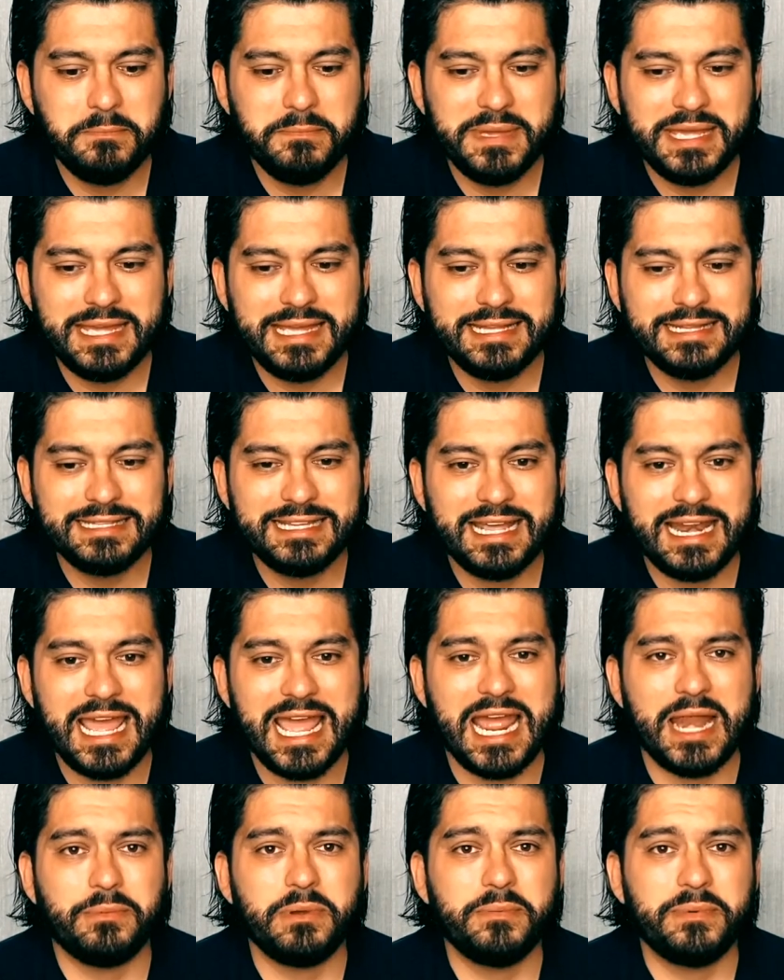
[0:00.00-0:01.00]
mean that
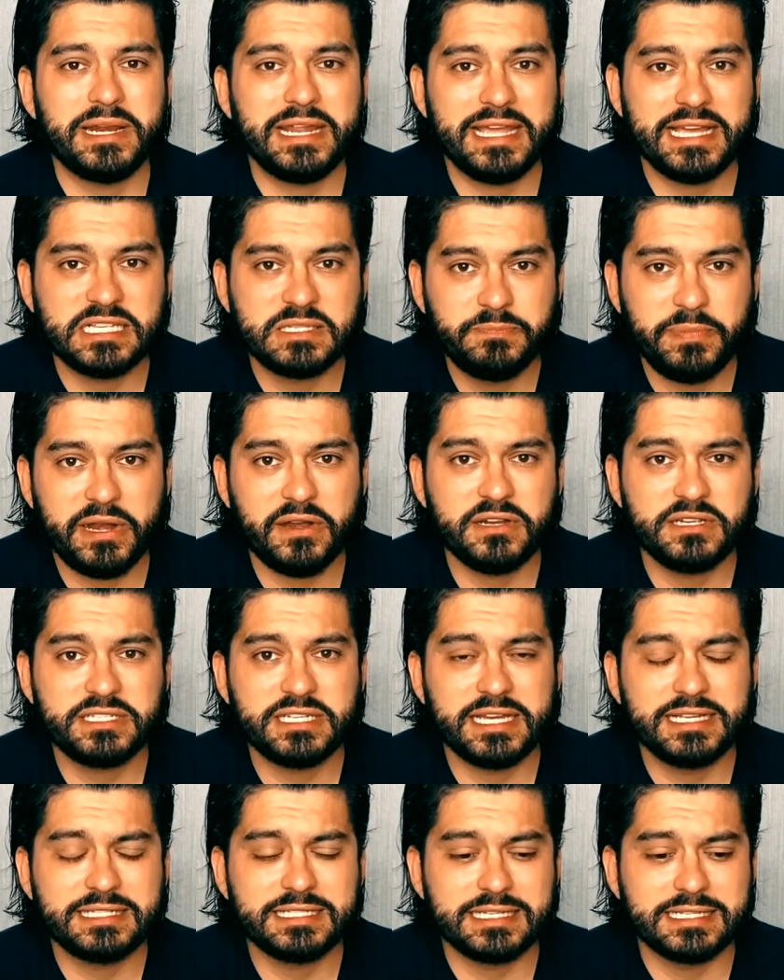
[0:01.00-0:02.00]
everybody has parasites,